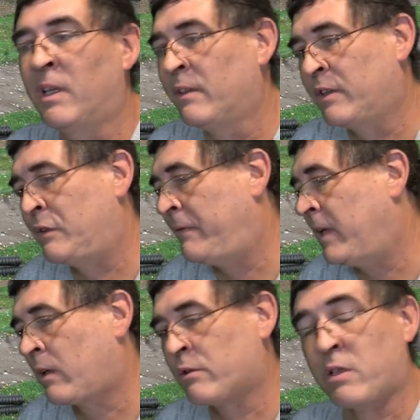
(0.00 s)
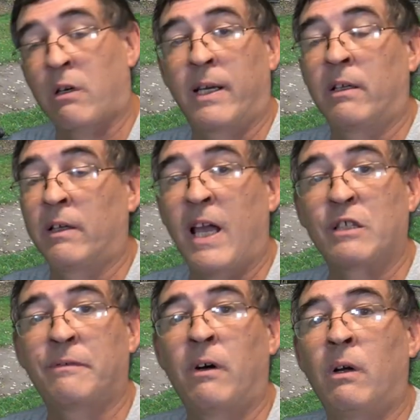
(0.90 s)
these vehicles are great on
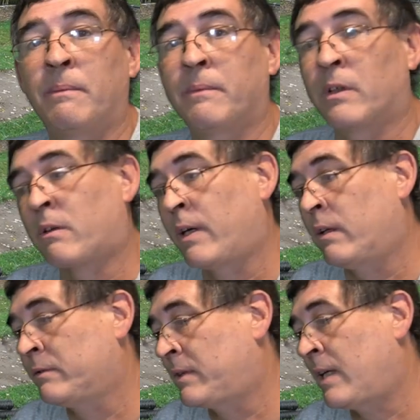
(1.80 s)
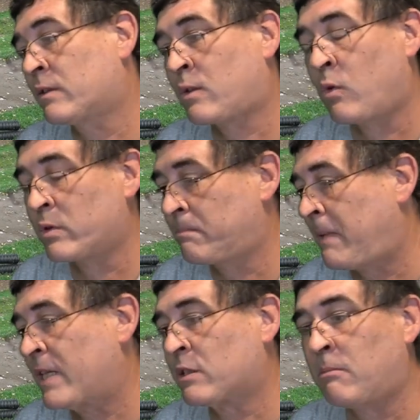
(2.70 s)
asphalt. They're great on tennis courts,
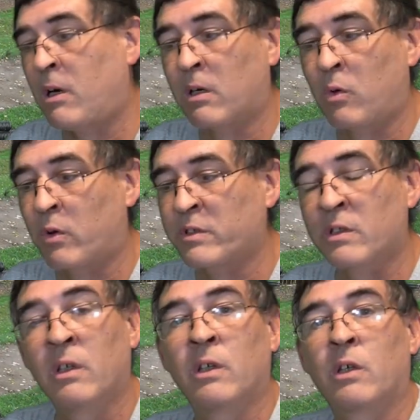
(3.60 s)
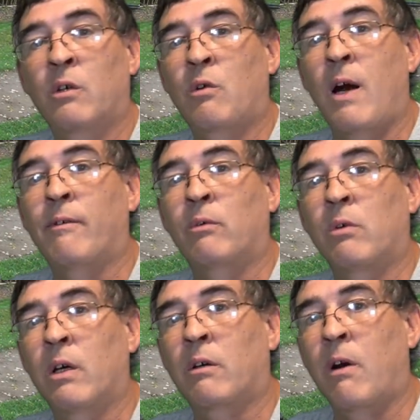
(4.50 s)
basketball courts,
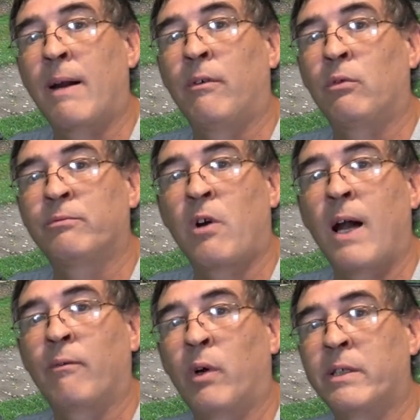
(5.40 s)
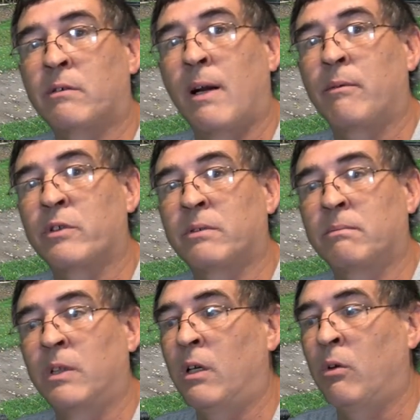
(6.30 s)
gravel driveways, gravel
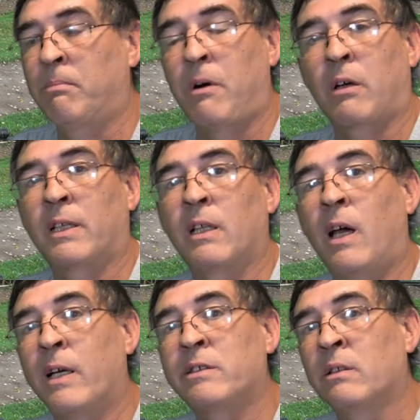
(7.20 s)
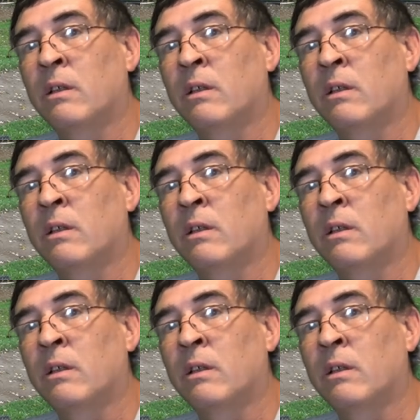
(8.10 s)
parking lots.